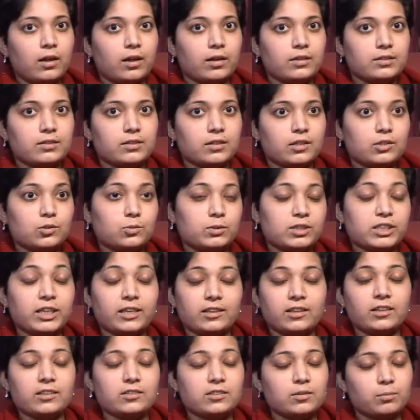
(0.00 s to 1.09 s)
as such, which I
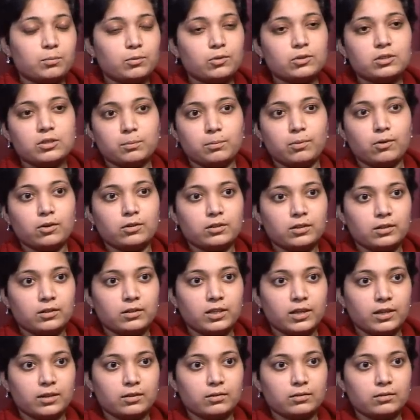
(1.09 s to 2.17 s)
think is the most
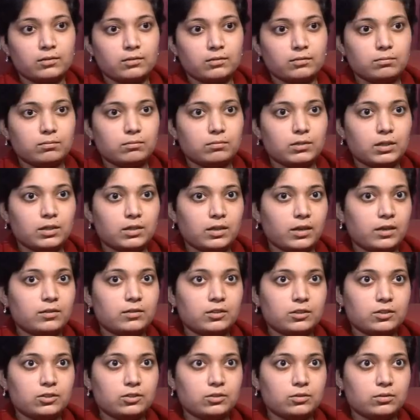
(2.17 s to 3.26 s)
important thing a
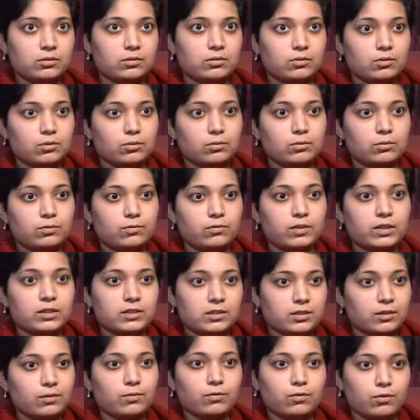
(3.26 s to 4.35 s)
country should do
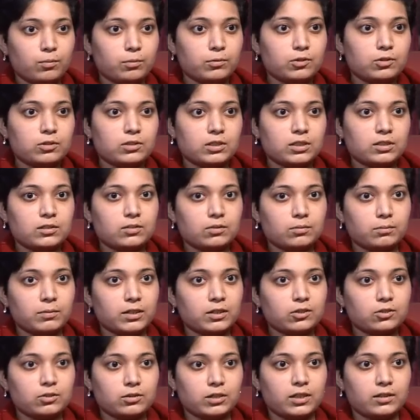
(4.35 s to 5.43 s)
first and foremost, is to
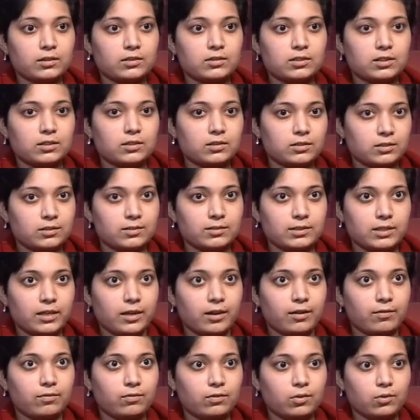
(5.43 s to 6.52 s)
make sure that citizens
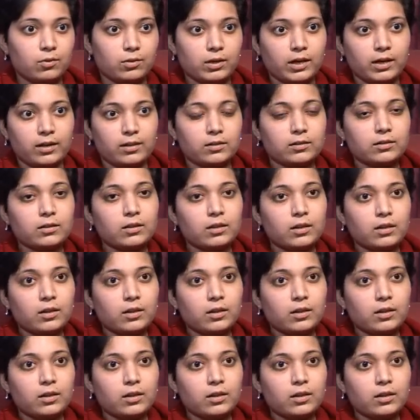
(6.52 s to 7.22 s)
have good health.